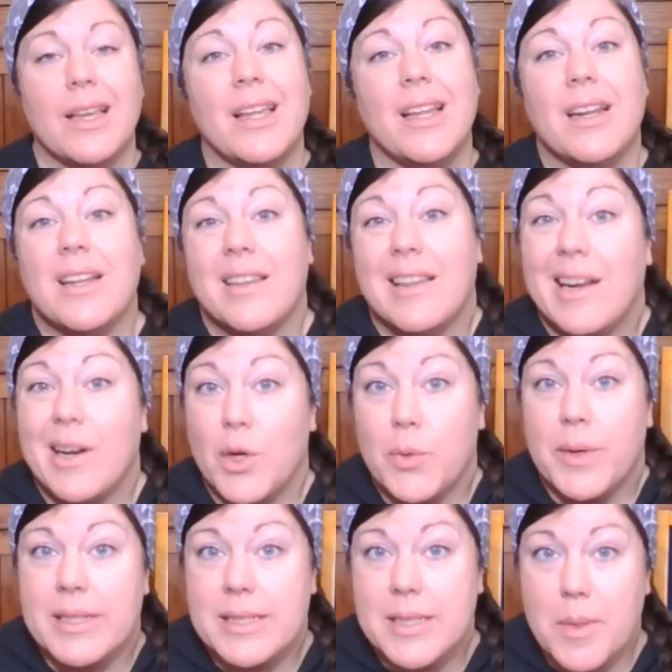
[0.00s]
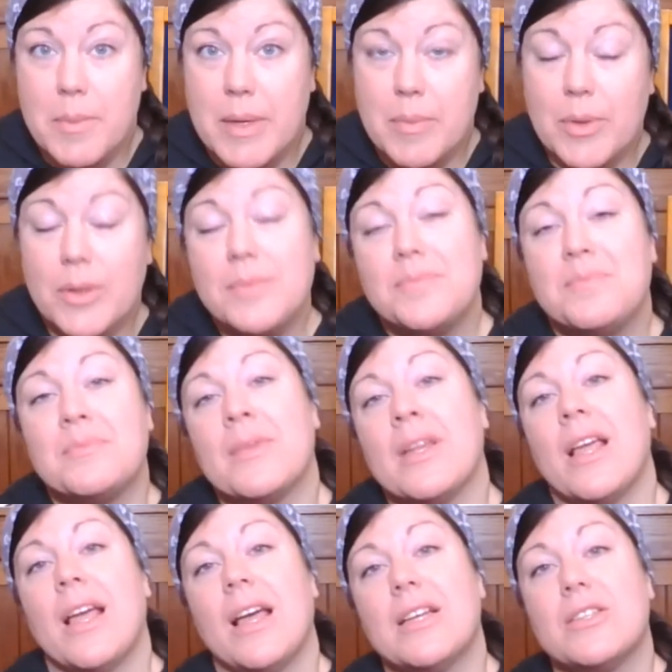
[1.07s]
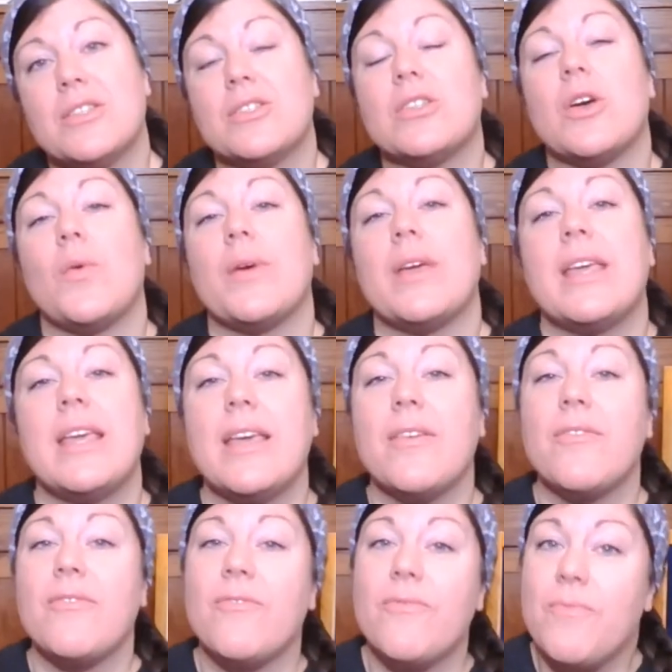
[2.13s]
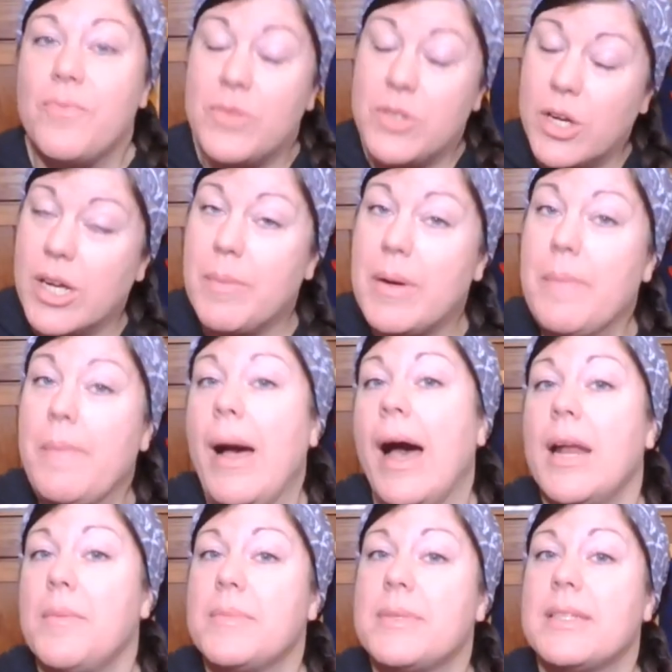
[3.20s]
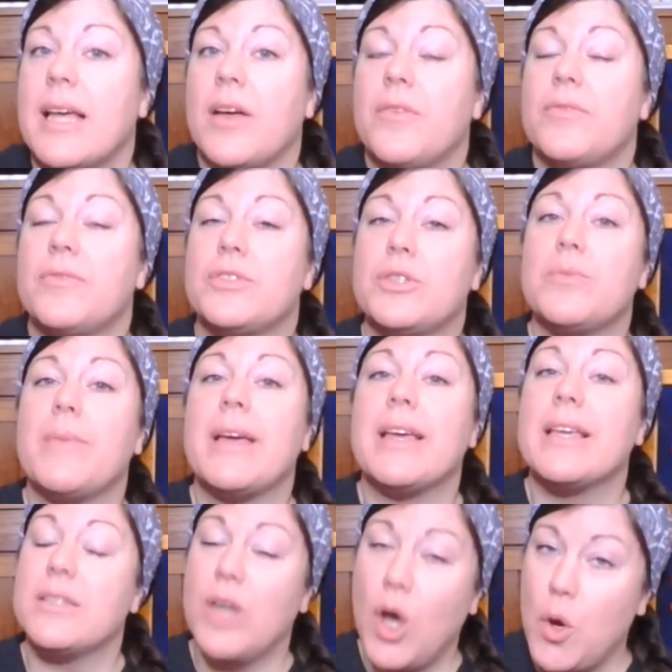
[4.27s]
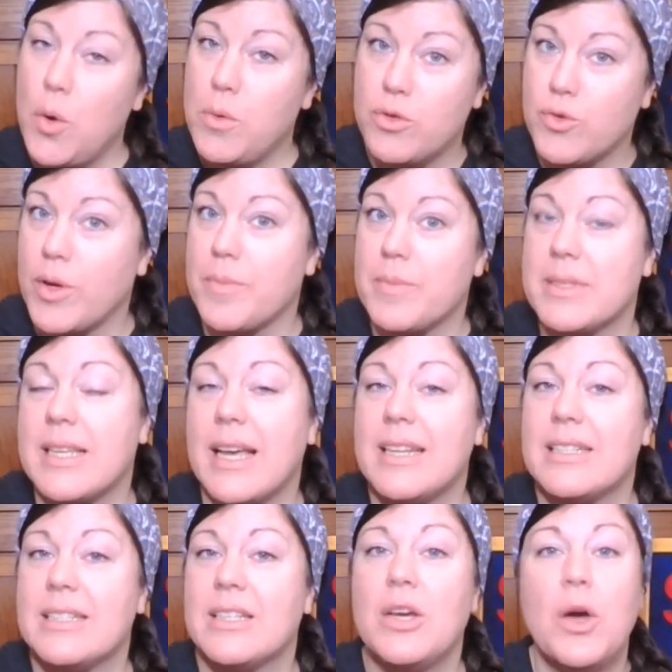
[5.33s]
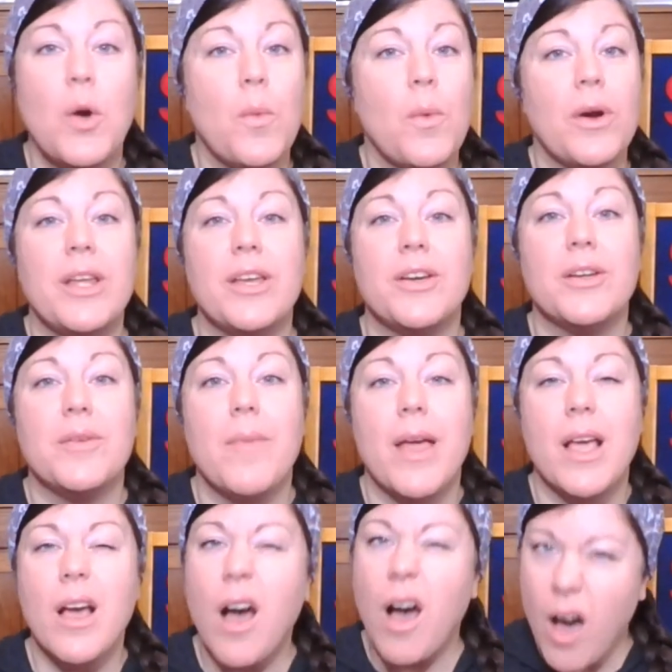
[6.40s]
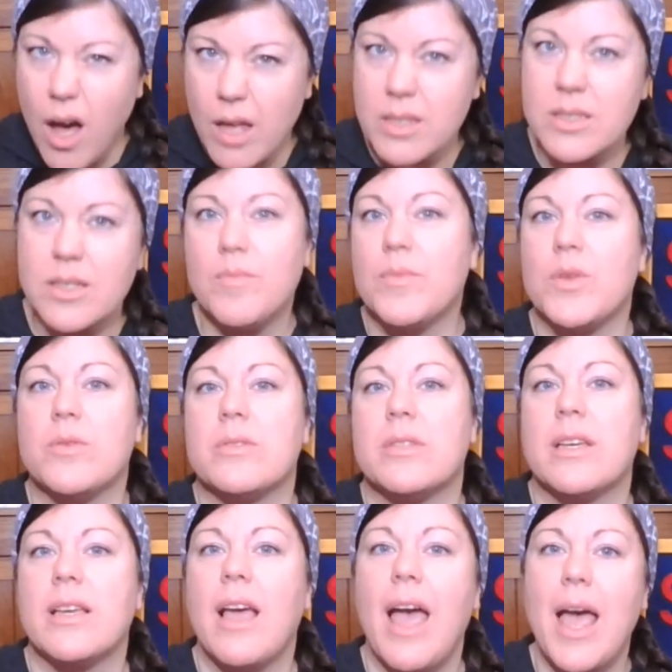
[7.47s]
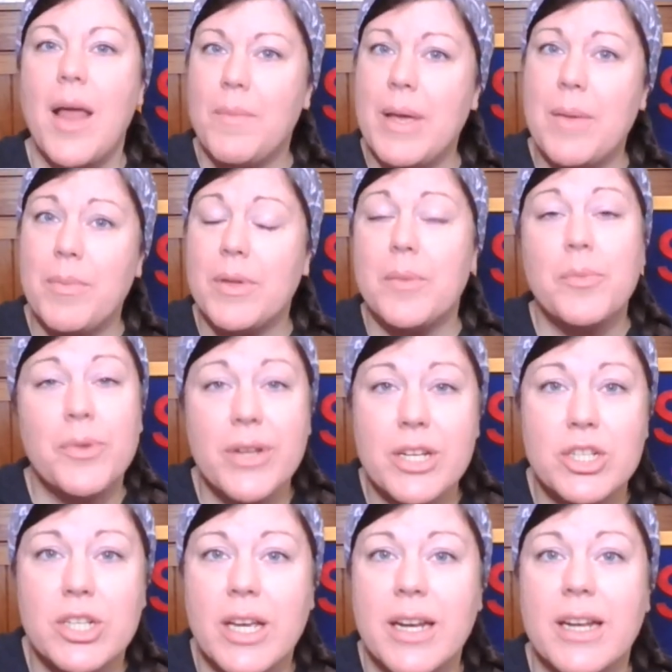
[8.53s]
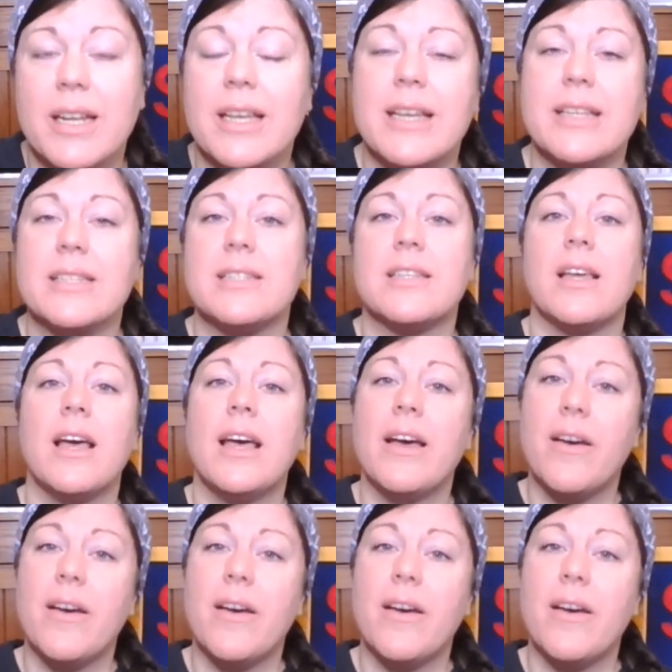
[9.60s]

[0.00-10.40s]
And that annoyed some people. So he took it upon himself to make his own drum set where he could make awesome music and people appreciated his